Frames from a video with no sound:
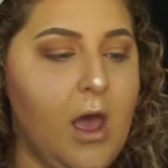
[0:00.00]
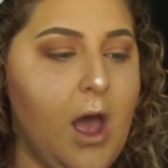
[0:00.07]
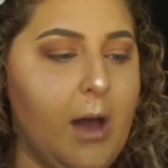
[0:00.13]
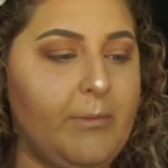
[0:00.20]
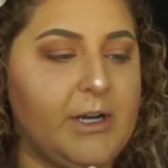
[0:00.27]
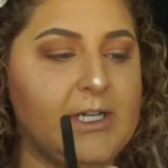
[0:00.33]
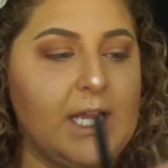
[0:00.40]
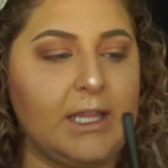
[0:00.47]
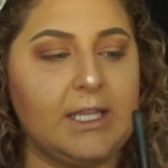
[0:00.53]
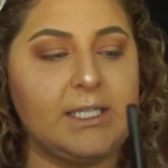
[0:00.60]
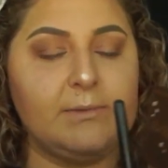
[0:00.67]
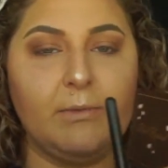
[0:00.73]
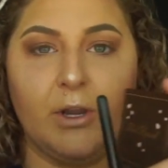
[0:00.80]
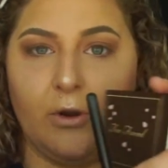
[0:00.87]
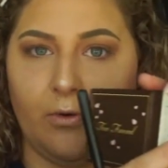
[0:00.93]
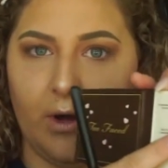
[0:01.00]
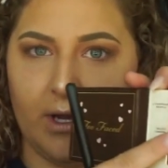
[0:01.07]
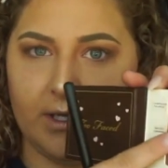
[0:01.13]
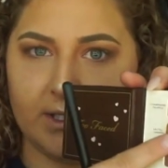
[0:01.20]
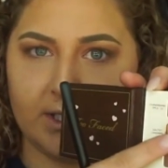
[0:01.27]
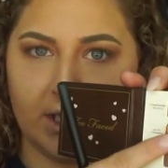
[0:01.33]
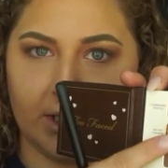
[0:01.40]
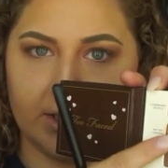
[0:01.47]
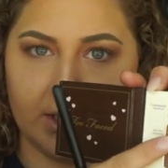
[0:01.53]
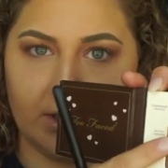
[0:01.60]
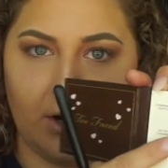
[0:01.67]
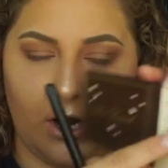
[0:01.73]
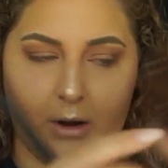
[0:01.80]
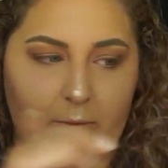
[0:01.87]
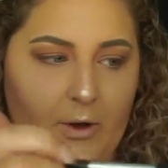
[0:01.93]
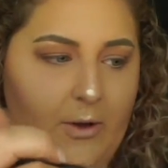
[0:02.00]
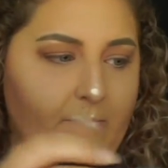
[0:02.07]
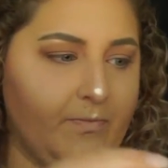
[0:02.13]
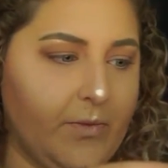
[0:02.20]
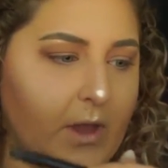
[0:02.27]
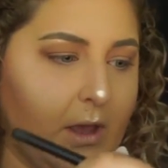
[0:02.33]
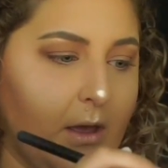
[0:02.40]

I'm gonna take this middle one, Salted Caramel.